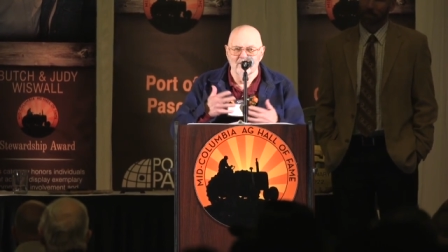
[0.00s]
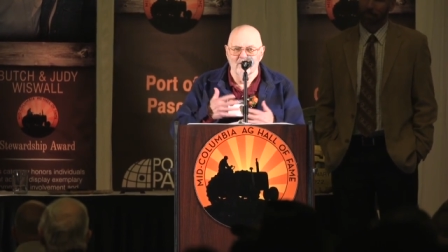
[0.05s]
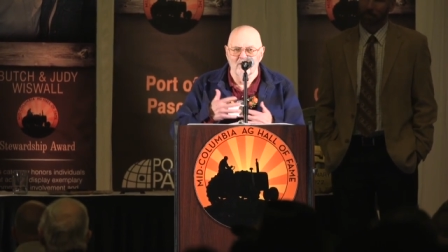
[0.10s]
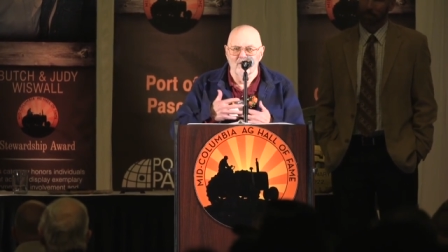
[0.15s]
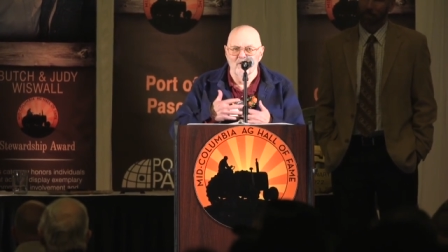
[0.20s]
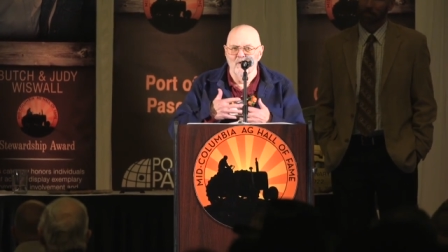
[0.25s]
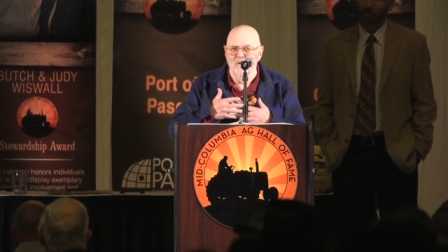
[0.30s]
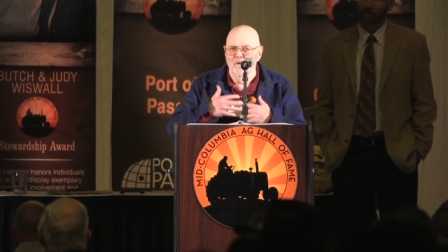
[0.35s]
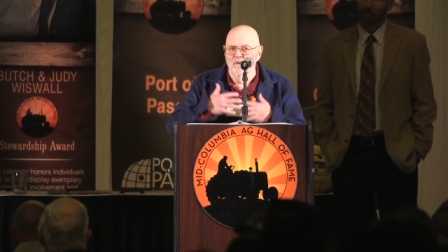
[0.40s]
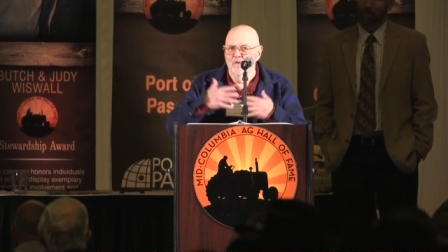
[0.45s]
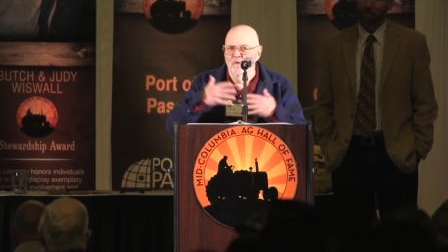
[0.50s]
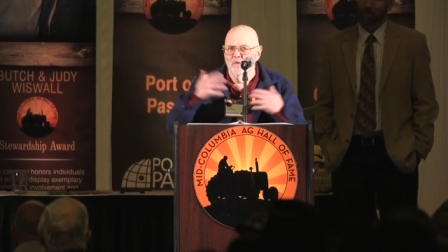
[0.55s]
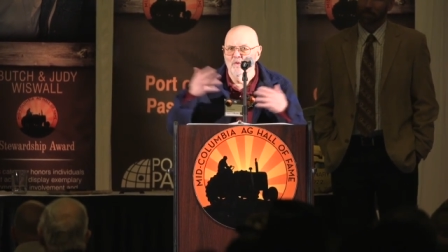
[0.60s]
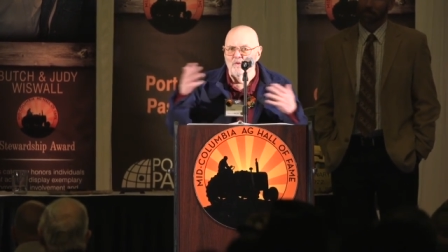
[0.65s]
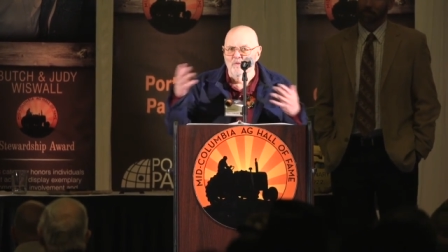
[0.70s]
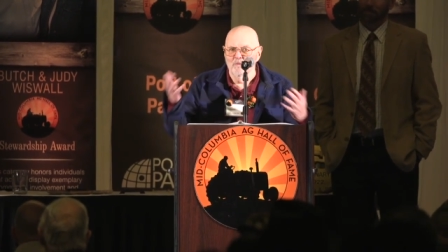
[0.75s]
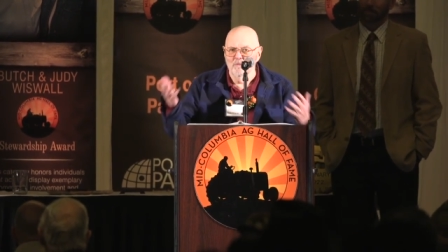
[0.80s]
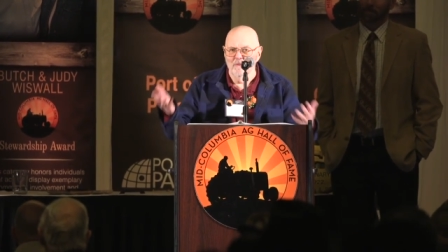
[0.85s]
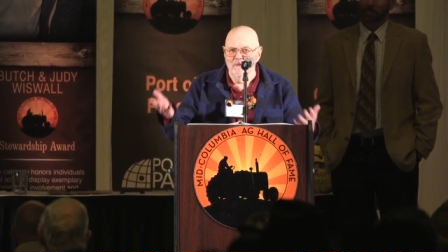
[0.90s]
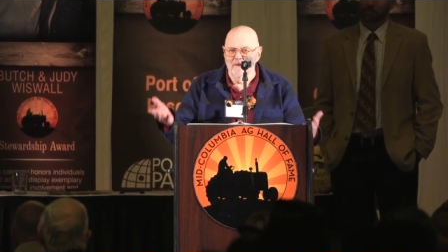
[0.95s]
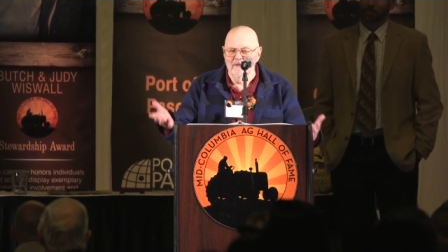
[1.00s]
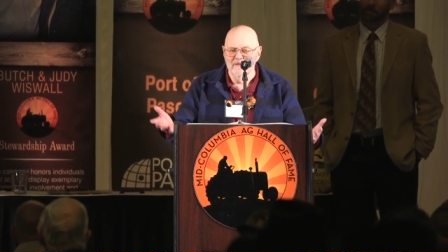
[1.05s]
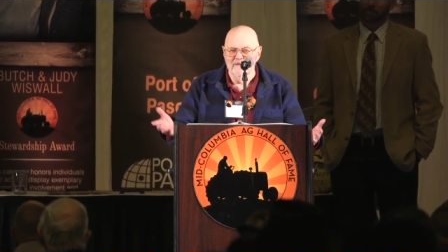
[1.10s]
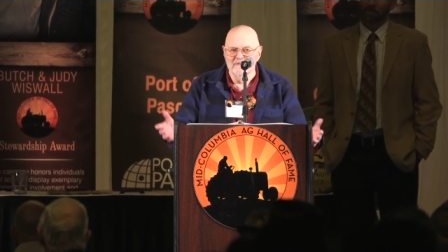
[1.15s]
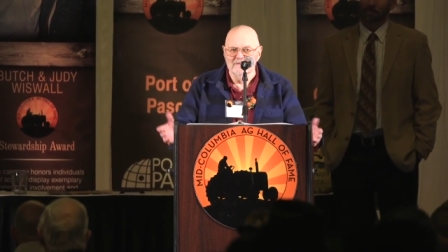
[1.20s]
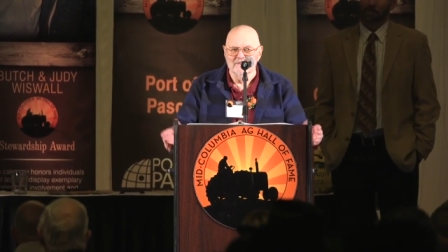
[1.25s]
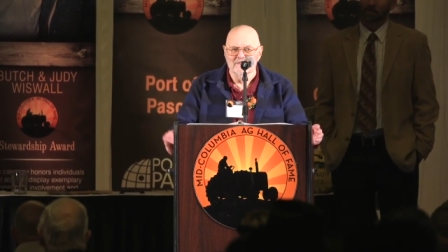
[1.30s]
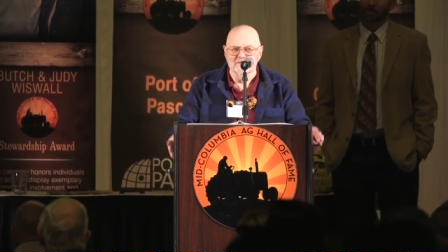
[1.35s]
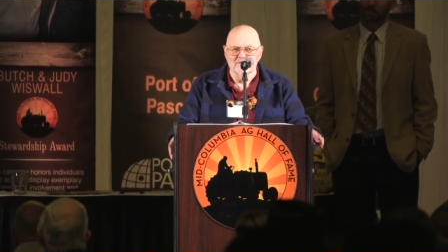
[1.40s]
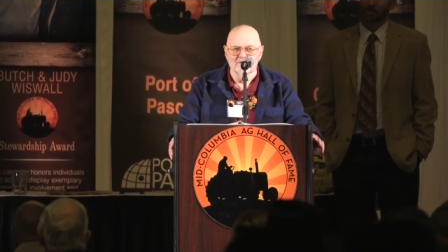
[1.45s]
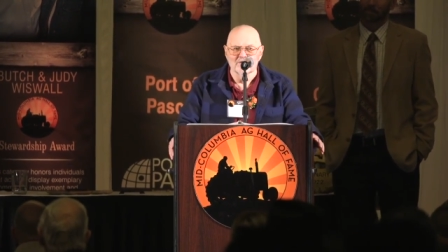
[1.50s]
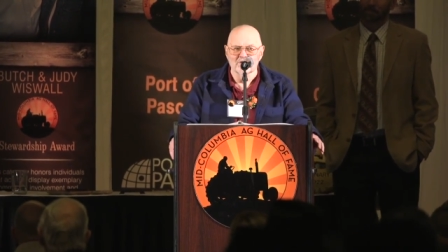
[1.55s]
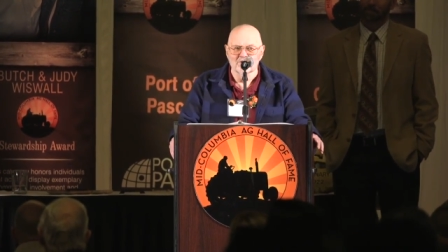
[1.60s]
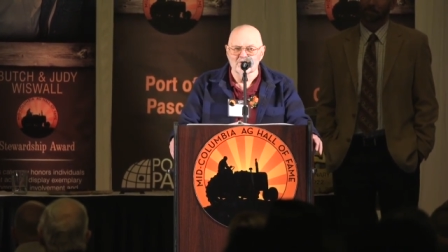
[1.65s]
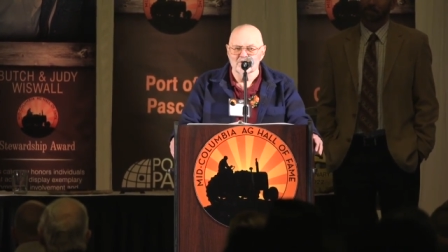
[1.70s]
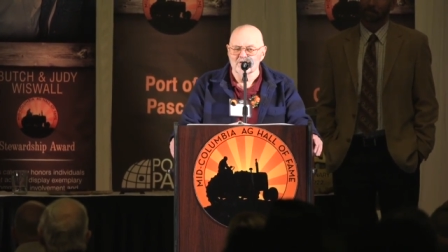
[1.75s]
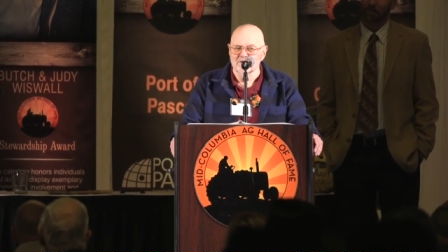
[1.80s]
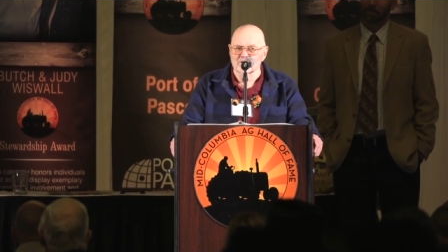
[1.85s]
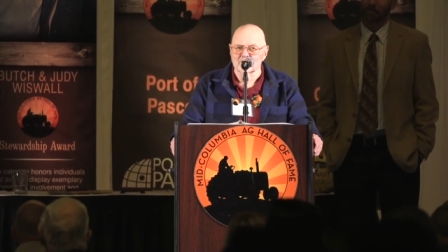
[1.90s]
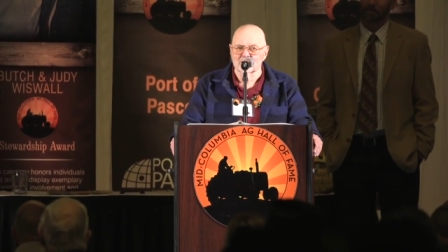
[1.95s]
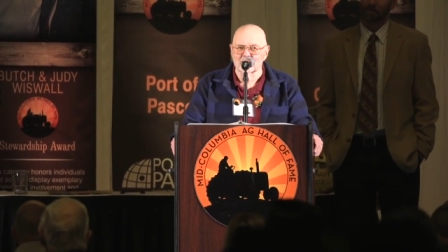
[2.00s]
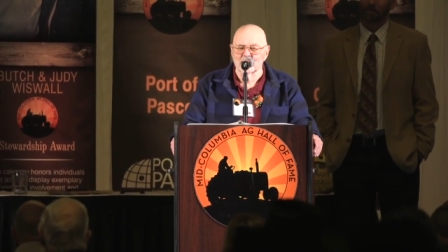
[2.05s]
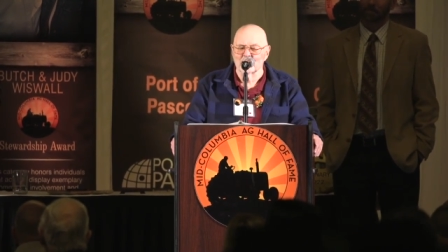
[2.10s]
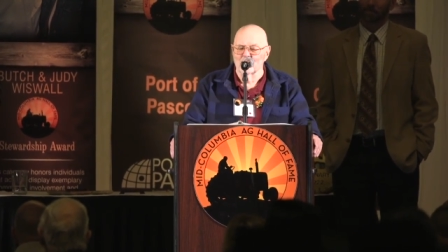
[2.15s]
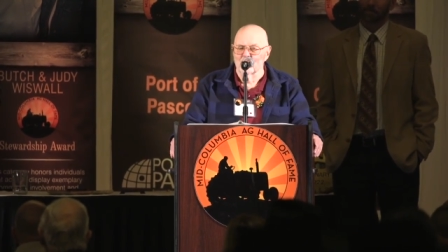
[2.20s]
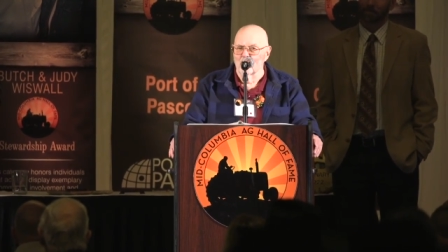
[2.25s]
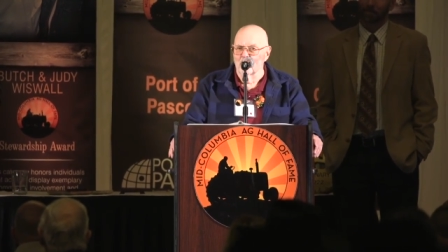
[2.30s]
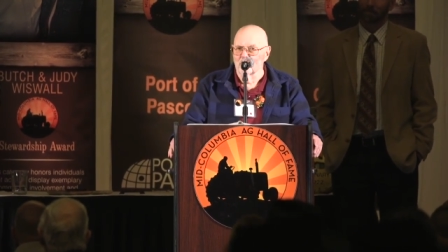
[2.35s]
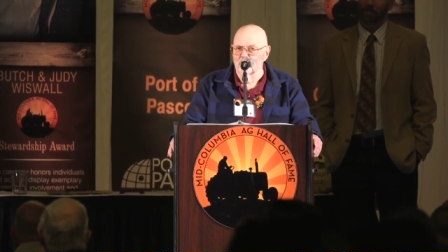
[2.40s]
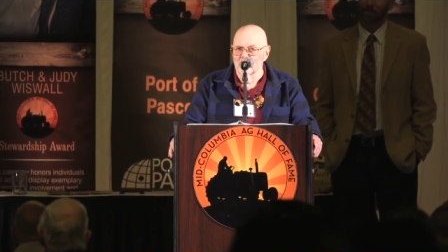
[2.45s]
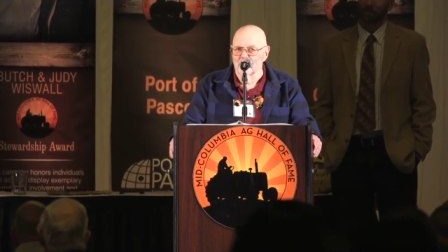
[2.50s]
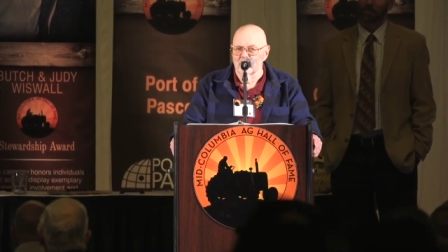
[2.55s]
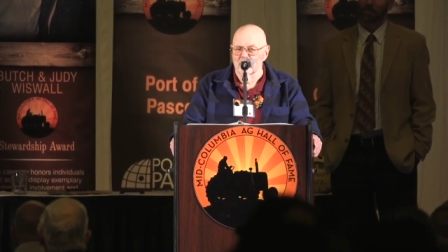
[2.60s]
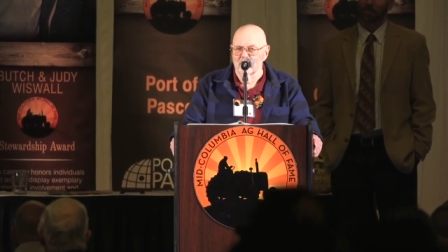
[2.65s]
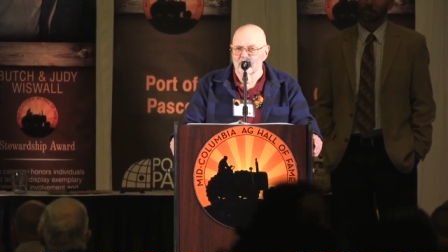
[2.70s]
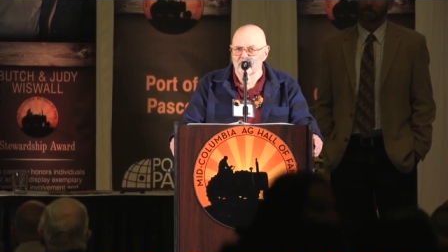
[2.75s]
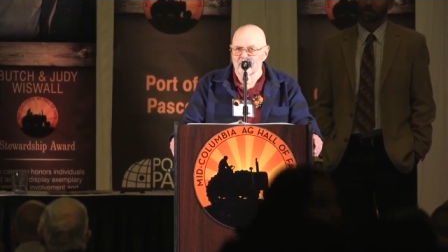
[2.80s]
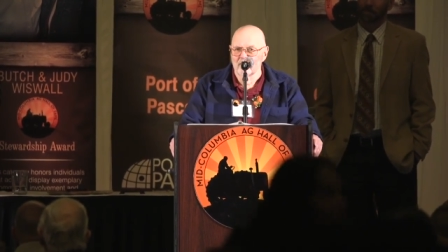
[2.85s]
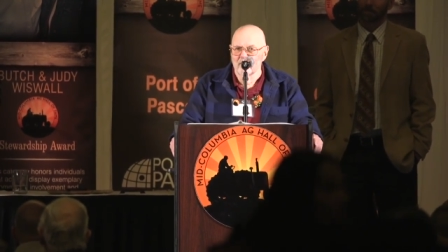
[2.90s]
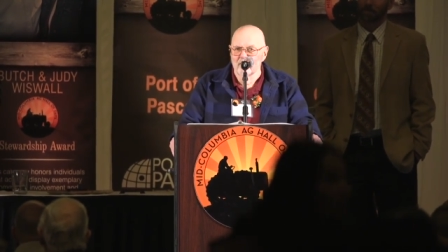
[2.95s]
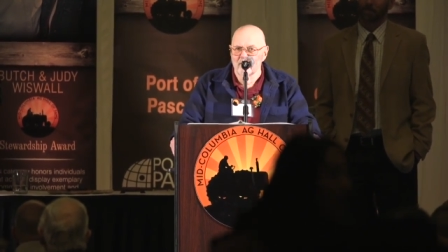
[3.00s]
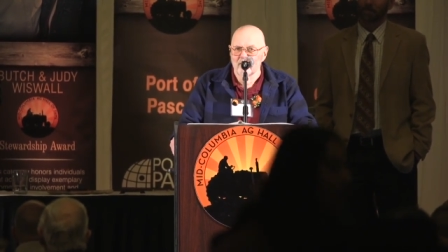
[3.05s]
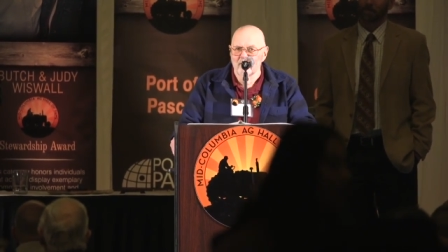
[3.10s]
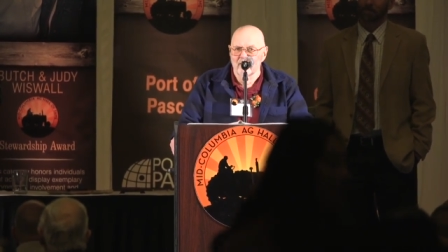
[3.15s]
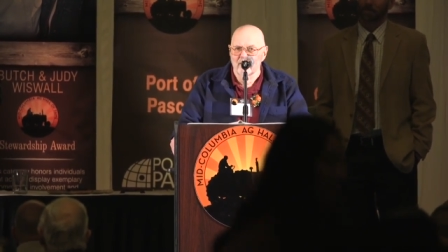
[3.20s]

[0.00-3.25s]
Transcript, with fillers: and the whole place has just exploded.